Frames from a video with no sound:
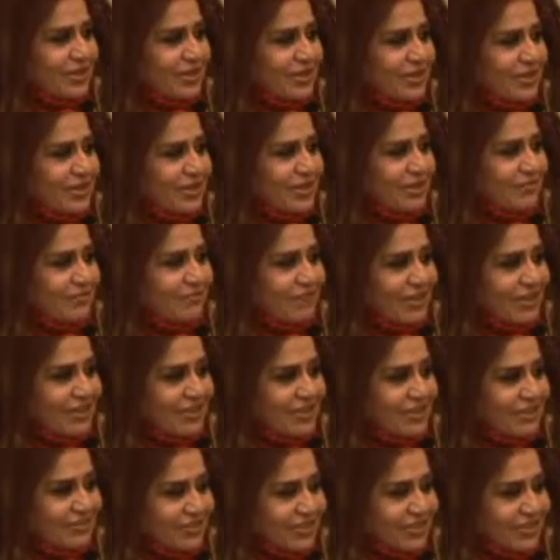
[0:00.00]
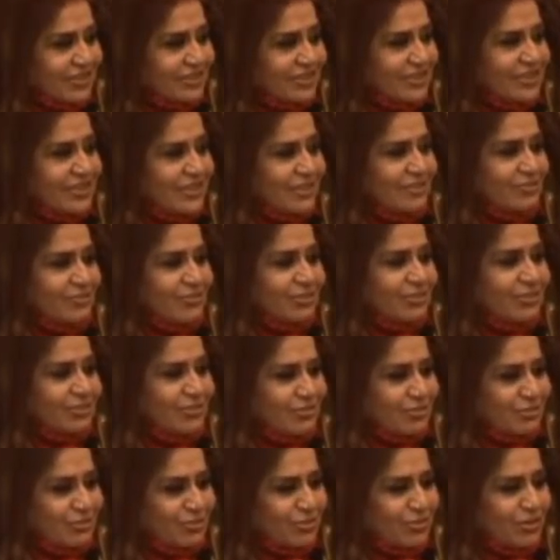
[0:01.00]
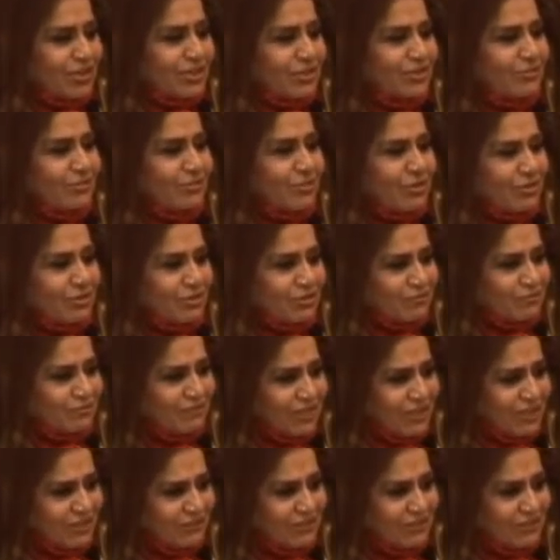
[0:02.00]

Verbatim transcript: where I finally reached. Because the word of mouth is very,